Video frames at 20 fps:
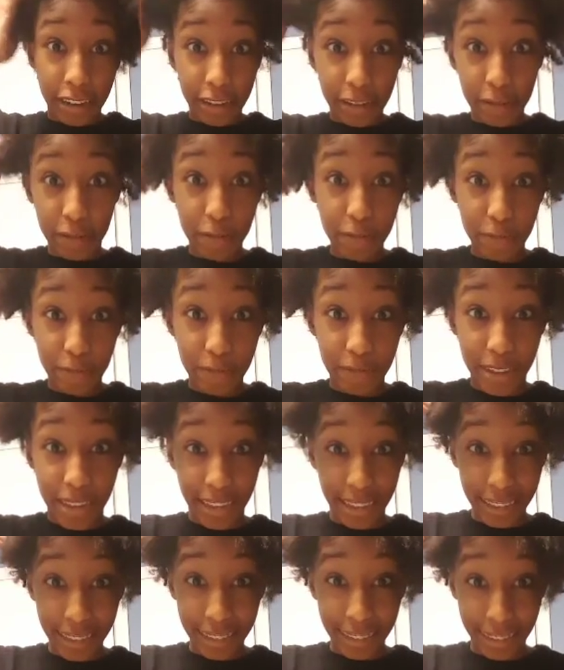Okay,
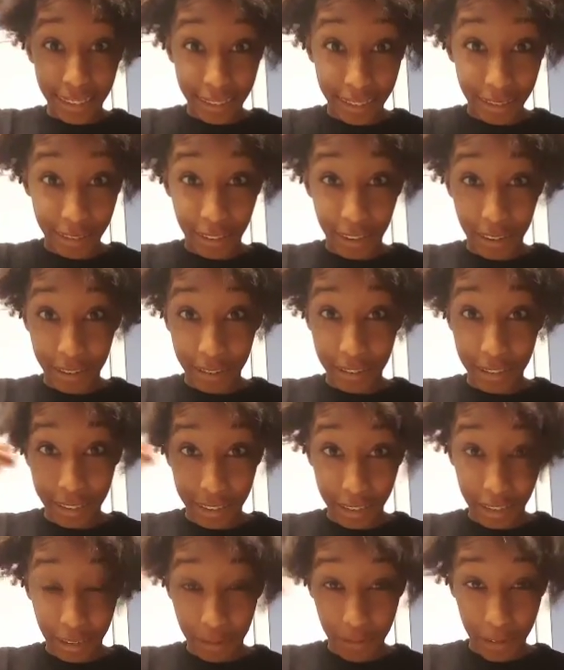so now I'm
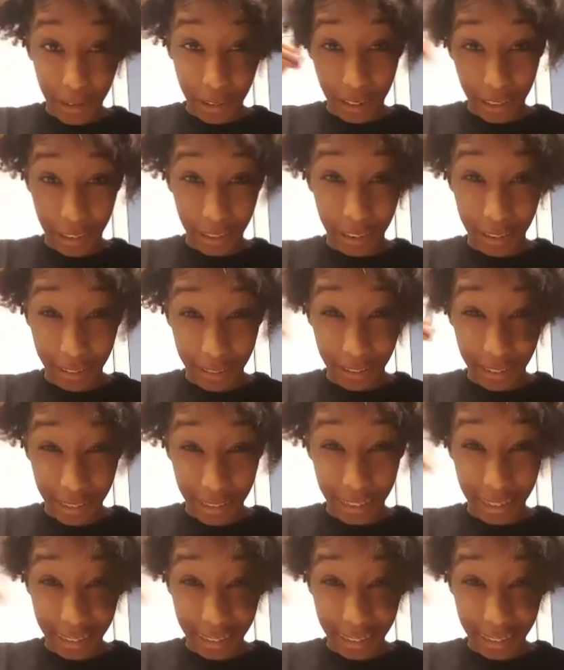sitting here explaining